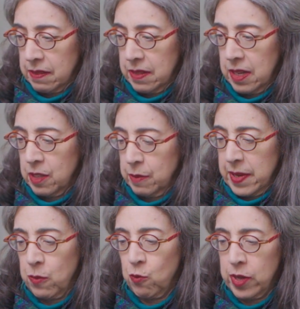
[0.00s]
Needed
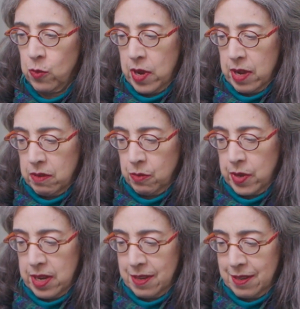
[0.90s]
to be rewound.
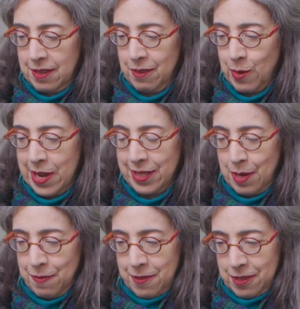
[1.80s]
Wait, you wind it
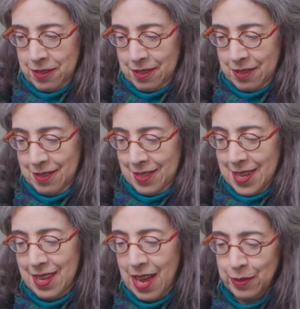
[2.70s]
up first.
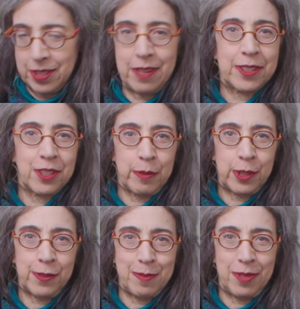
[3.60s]
I was having so
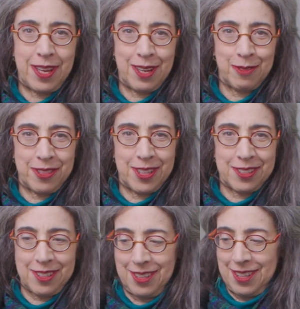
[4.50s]
much fun playing with
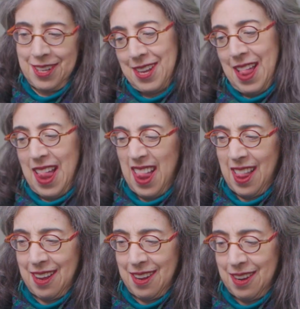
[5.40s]
this.
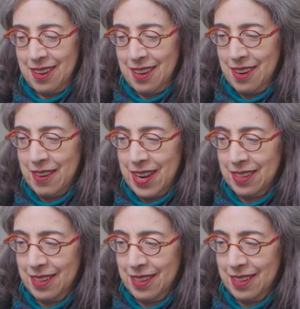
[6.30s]
All right.